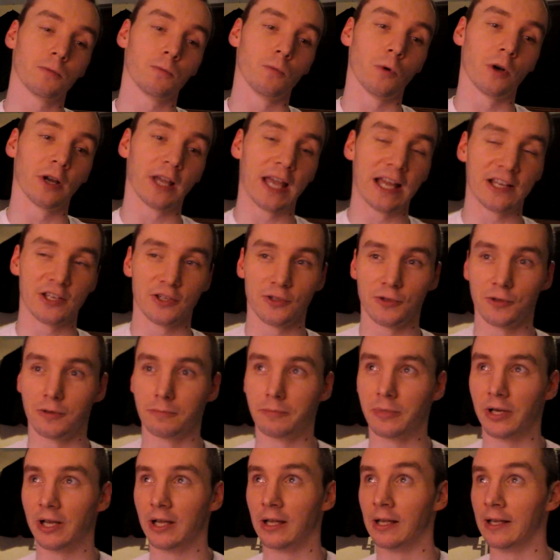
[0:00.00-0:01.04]
what gadgets you can
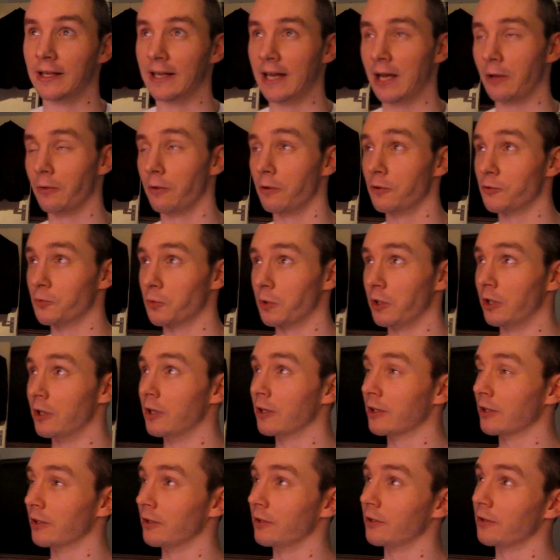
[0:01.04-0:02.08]
buy and how those
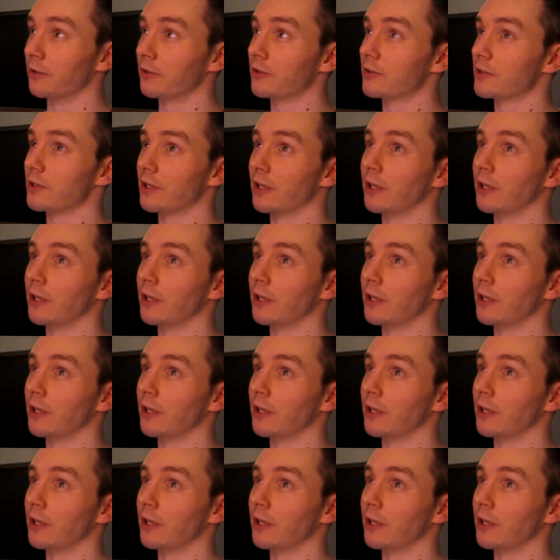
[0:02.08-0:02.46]
work, and